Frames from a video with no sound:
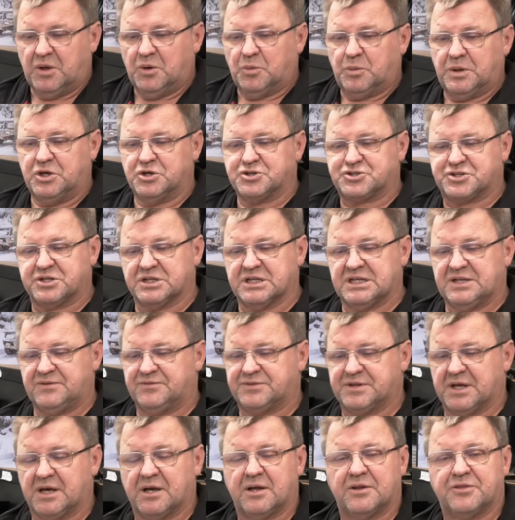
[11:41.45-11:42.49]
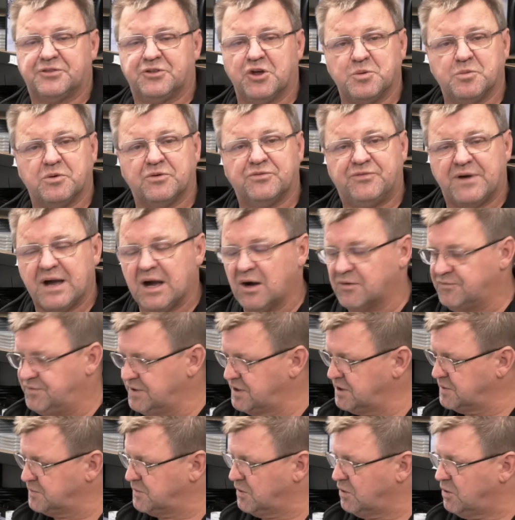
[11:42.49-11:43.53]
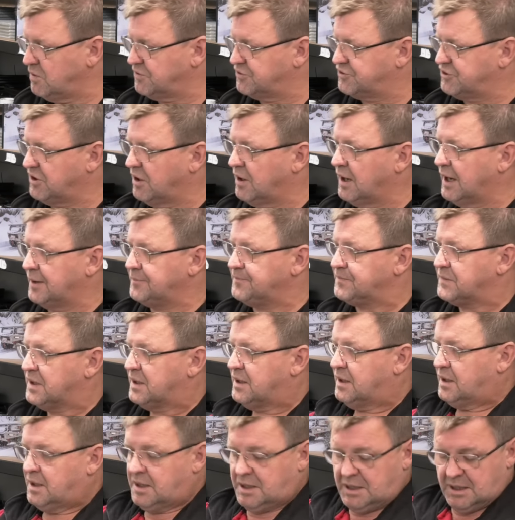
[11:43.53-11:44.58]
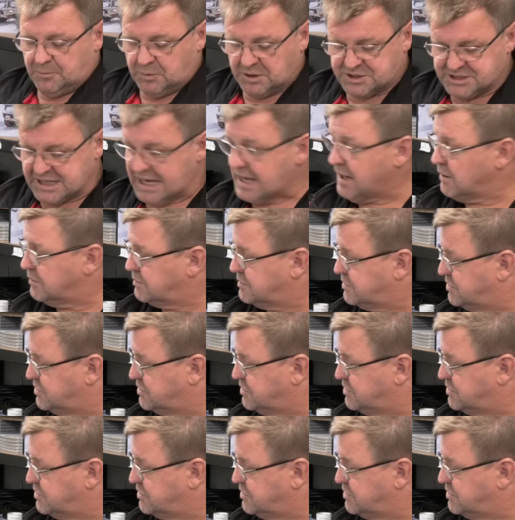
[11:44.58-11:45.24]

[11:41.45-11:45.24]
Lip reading: We used to leave the thermal valve in them all the time, which our